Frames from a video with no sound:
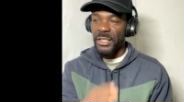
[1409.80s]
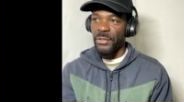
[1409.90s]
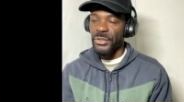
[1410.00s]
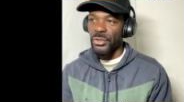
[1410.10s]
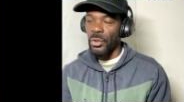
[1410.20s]

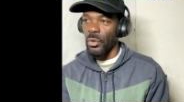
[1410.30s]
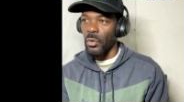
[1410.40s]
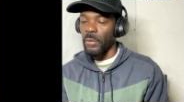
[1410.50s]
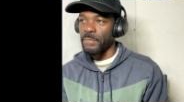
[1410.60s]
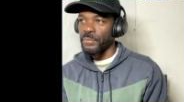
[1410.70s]
years
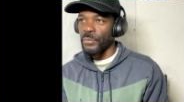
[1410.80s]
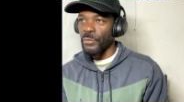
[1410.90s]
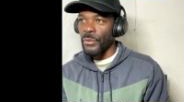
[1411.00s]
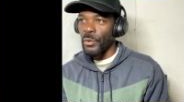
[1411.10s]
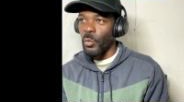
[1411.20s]
ago
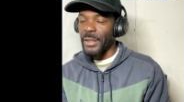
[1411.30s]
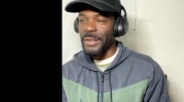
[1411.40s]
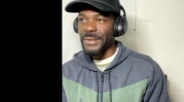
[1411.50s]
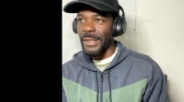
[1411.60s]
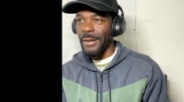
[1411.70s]
where they
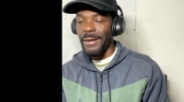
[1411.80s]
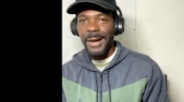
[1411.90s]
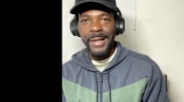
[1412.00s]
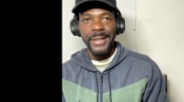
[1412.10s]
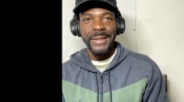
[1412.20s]
said
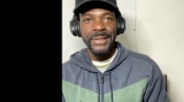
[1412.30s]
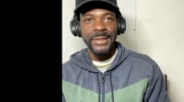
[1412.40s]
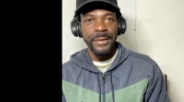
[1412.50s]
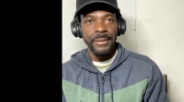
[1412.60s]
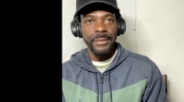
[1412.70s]
Garnet
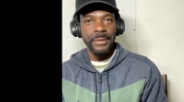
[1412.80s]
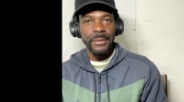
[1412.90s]
Silk